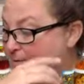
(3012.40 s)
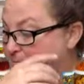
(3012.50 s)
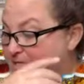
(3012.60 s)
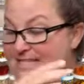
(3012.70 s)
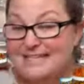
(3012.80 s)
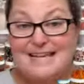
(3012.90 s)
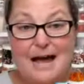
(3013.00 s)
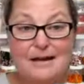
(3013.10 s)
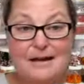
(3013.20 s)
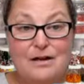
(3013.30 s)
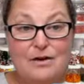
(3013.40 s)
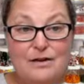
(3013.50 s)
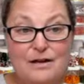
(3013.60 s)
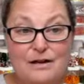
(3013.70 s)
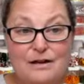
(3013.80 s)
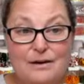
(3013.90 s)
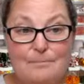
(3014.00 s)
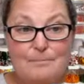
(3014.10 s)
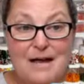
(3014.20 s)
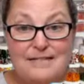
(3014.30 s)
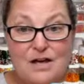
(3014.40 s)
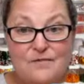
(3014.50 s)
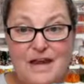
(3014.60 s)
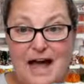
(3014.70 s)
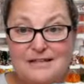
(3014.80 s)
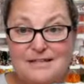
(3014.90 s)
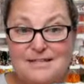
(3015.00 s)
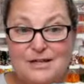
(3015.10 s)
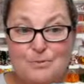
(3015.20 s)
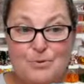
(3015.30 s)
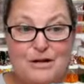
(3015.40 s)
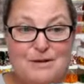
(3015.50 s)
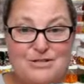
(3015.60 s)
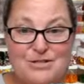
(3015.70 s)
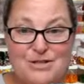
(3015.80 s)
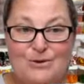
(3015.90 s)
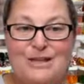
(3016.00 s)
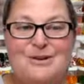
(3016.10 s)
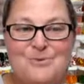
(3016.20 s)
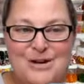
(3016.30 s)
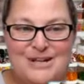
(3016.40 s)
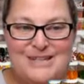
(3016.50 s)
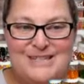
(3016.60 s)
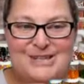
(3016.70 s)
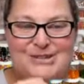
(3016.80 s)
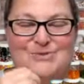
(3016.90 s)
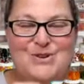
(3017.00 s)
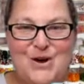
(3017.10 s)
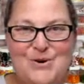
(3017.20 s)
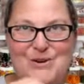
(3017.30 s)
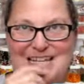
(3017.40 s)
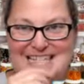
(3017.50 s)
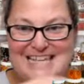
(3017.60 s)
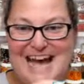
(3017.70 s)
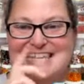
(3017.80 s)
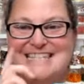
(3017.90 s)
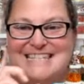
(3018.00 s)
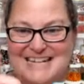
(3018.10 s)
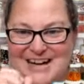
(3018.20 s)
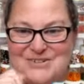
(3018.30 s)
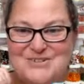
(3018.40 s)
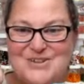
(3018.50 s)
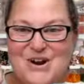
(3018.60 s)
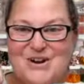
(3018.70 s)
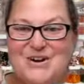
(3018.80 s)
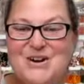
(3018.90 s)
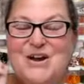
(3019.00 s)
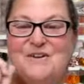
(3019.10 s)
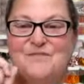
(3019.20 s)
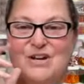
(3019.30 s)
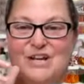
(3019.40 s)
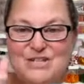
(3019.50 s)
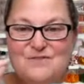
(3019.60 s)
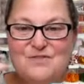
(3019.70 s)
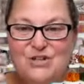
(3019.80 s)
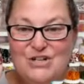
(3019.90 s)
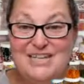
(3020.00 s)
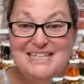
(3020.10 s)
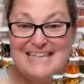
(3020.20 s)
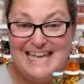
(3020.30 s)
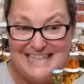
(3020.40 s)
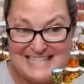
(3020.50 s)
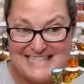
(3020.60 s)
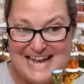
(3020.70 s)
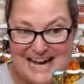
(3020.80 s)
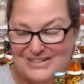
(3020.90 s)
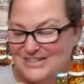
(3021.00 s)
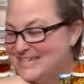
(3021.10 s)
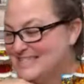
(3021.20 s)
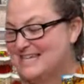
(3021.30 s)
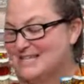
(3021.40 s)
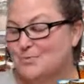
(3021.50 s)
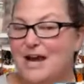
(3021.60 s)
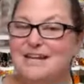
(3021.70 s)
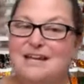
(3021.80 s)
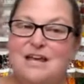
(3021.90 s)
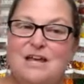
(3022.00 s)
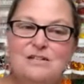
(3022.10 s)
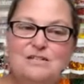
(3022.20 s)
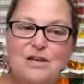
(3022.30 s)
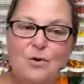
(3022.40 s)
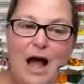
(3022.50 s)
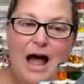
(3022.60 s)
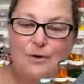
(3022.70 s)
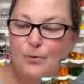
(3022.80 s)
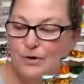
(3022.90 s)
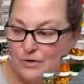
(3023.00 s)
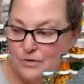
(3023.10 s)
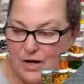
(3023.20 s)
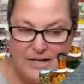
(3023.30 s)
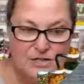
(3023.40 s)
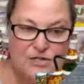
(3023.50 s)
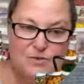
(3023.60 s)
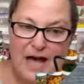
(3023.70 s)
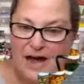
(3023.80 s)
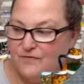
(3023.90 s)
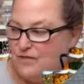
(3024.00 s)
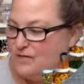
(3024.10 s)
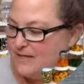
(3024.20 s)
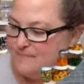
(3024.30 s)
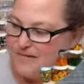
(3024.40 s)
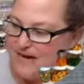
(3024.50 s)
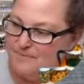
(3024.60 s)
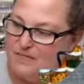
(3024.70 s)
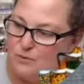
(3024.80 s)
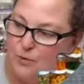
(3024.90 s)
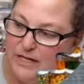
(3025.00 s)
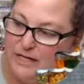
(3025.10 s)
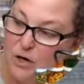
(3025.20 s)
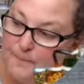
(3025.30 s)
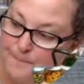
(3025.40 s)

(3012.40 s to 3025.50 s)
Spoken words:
Since myself and Allison are pretty much the only ones who know what size the cutters are for each of the cookies in the stack cookie sets, right? So I will try to do that for you sometime this week.